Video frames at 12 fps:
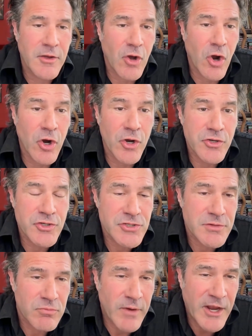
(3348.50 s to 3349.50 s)

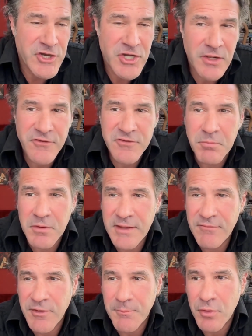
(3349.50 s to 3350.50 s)
Orange rationalists
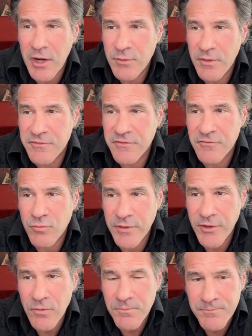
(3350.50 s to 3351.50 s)
believe that progress is
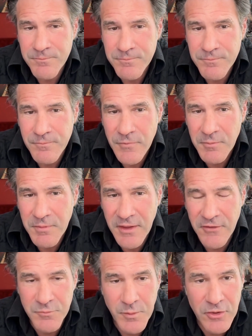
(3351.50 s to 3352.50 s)
real
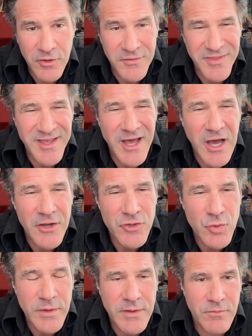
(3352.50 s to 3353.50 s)
because we look at the
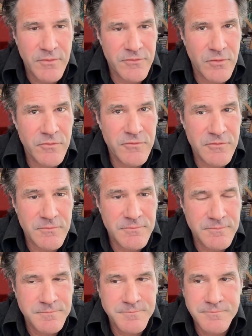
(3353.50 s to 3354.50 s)
concrete results.
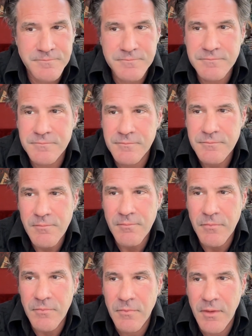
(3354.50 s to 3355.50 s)

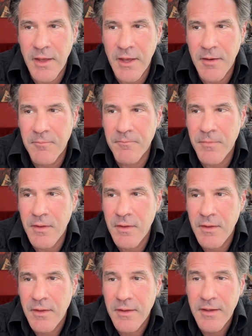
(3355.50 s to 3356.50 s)
And
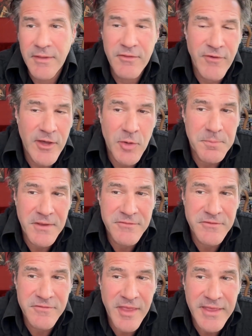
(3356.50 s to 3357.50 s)
the final piece
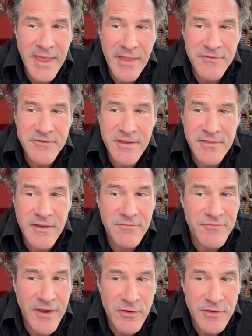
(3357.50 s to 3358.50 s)
is they can't see that
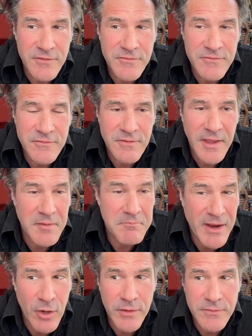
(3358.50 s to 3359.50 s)
fairness and
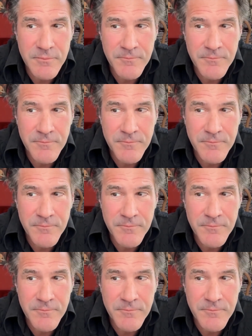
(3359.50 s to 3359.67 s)
merit